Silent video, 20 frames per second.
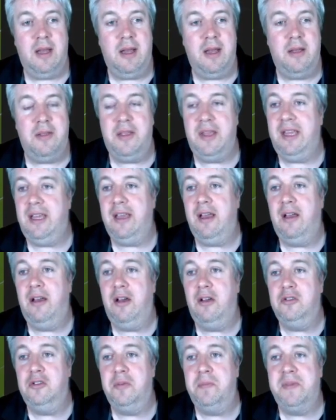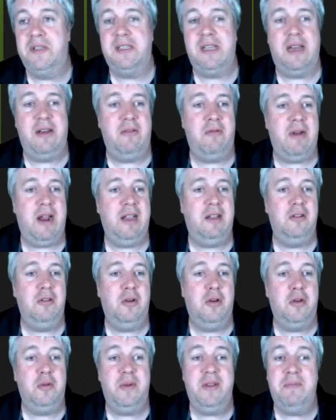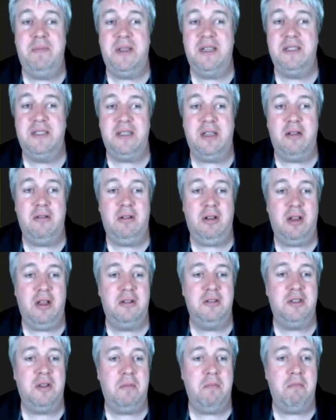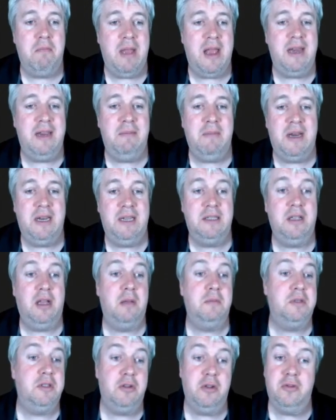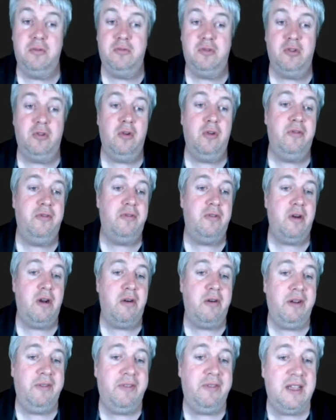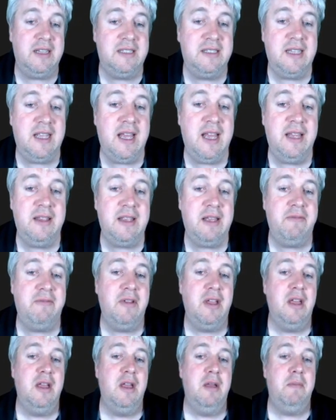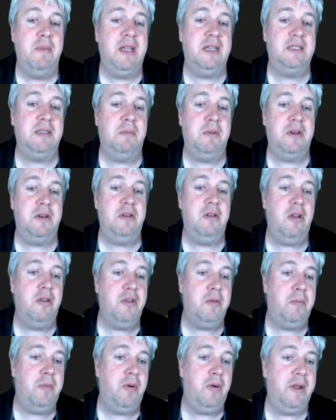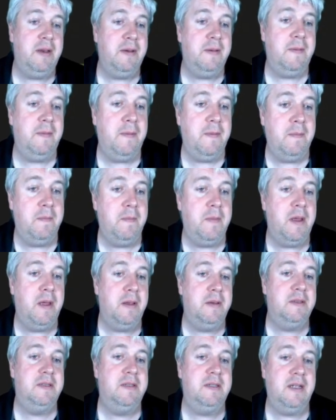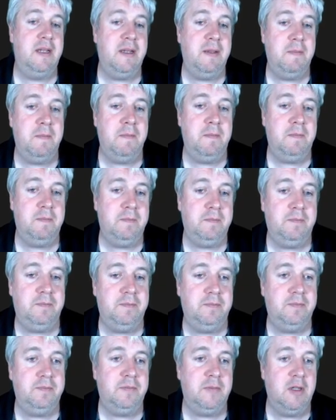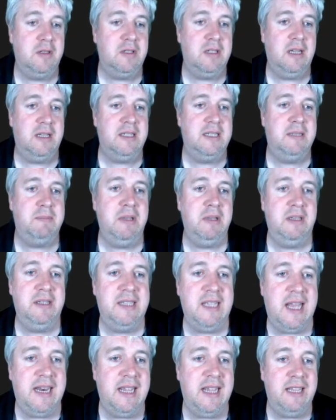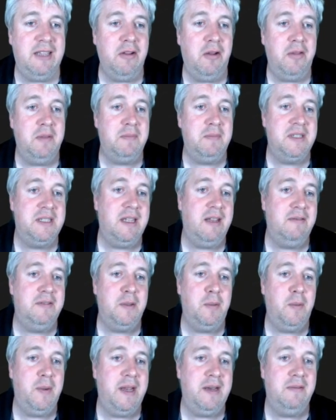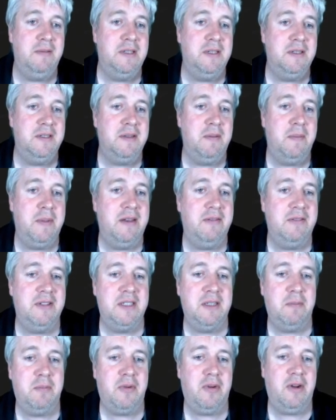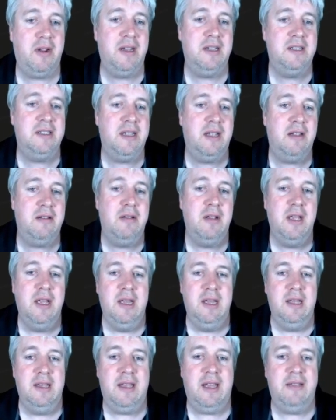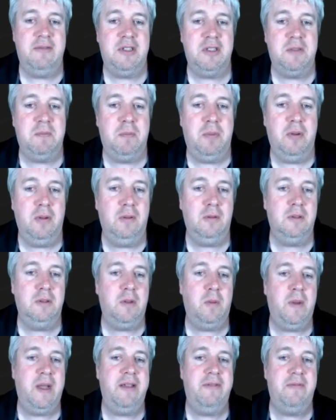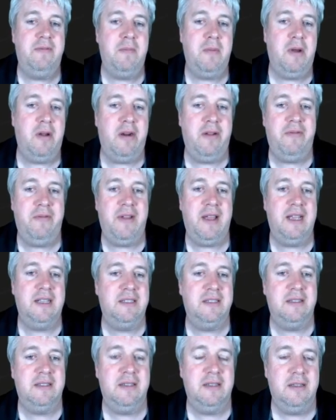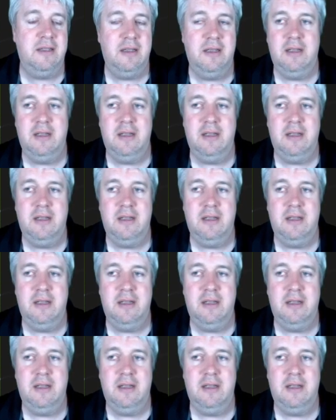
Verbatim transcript: 100% record. We've been so close on many times. Good draw for RFS there. They've picked up another point. But looks like Smiltene got themselves a win, which is a bit of a surprise. So they've just pulled away from RFS.